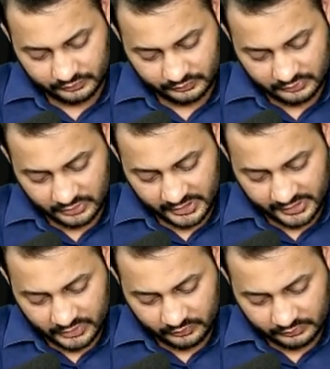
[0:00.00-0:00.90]
Write
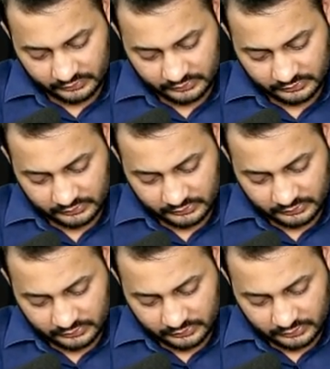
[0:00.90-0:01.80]
down.
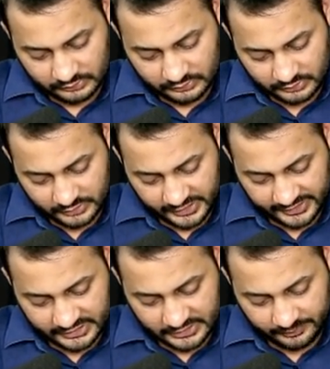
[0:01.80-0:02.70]

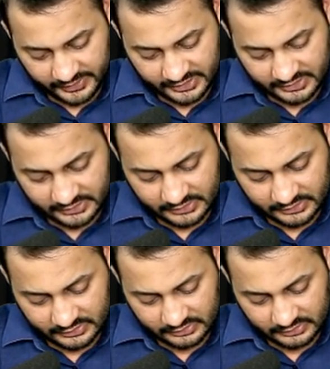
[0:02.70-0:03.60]
Expects
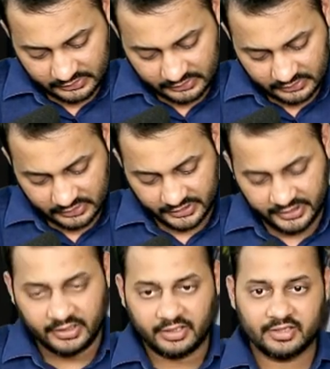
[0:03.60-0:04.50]
the
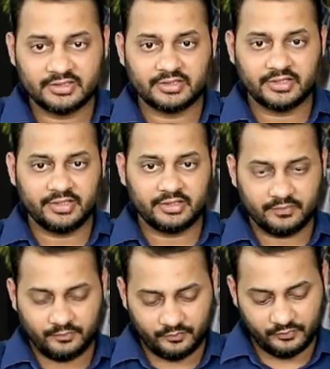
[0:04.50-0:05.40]
interest rate
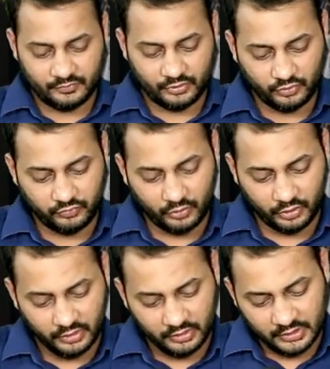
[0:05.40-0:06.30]
to
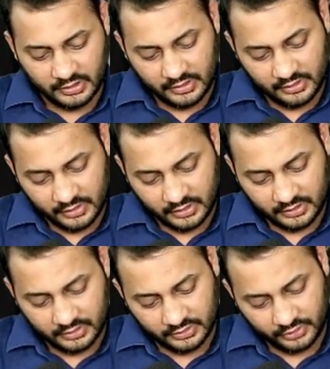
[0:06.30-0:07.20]
fall.
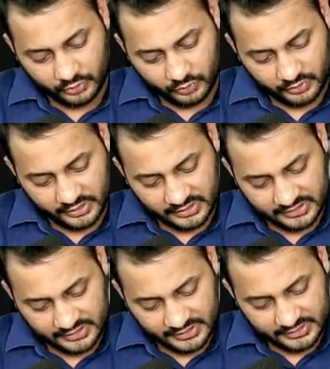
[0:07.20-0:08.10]
In
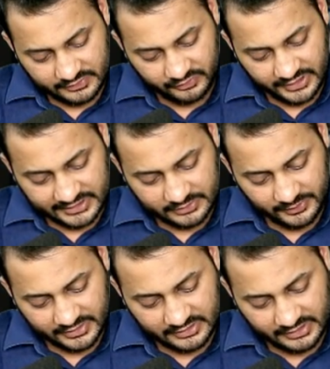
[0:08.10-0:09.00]
this case, we
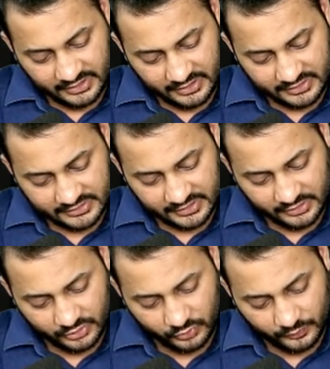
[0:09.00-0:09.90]
expect the interest
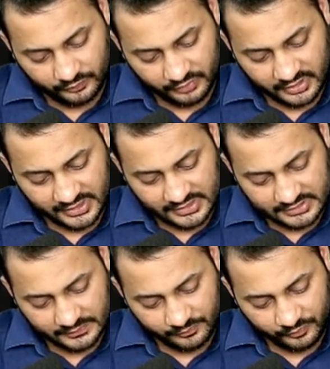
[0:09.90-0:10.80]
rate to rise.